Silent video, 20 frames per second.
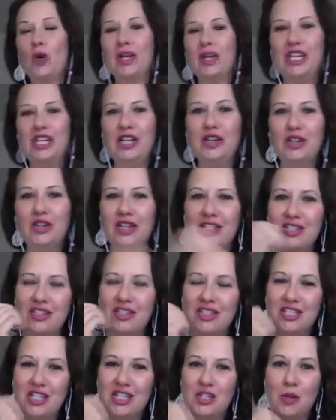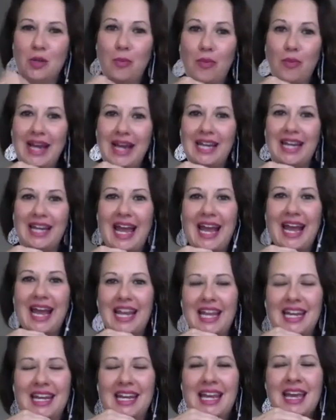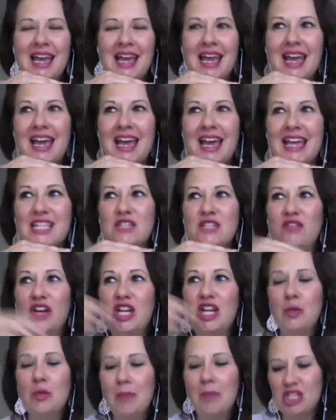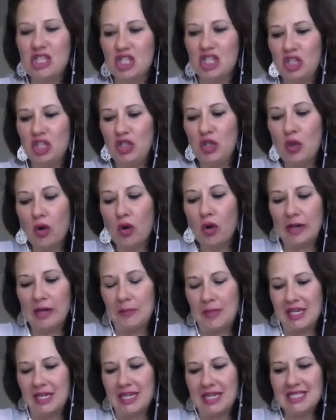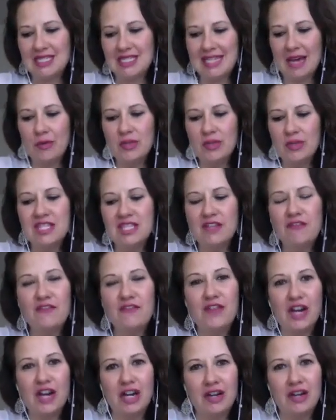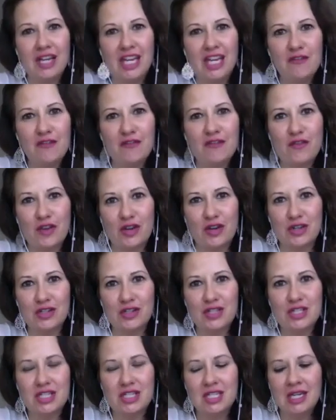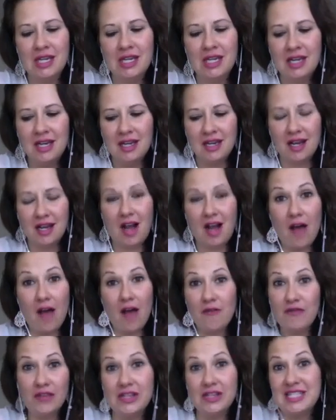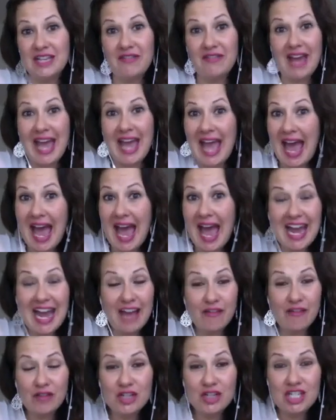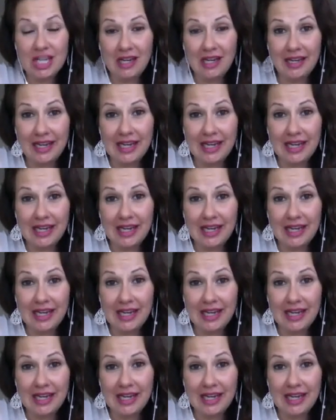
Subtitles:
you, because you're such a bright light. And it's funny you mentioned New York, because that was the very first conference I had ever done.